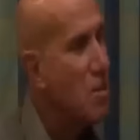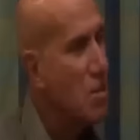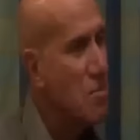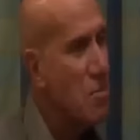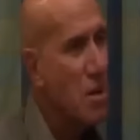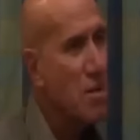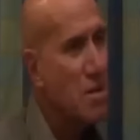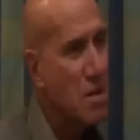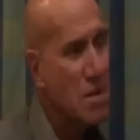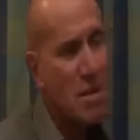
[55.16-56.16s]
Big
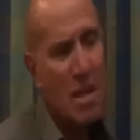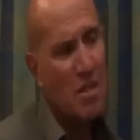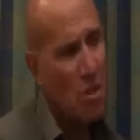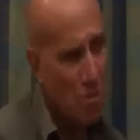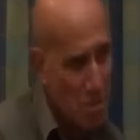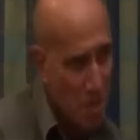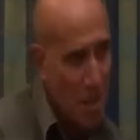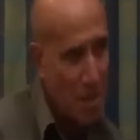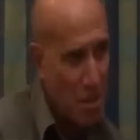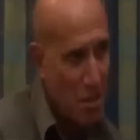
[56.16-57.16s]
cosmopolitan city. It has always
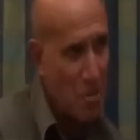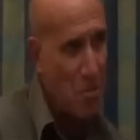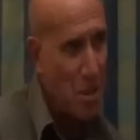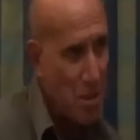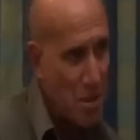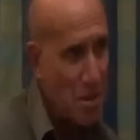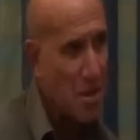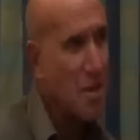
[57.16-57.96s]
been a cosmopolitan